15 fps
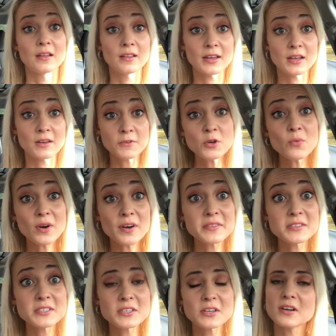Like, if you
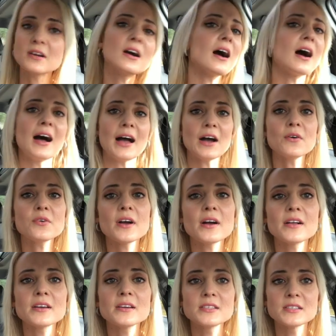want this car, I would
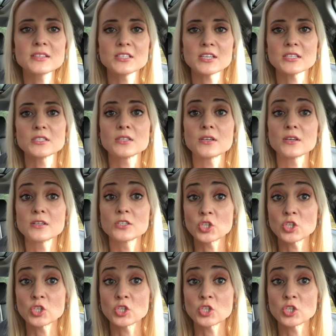highly suggest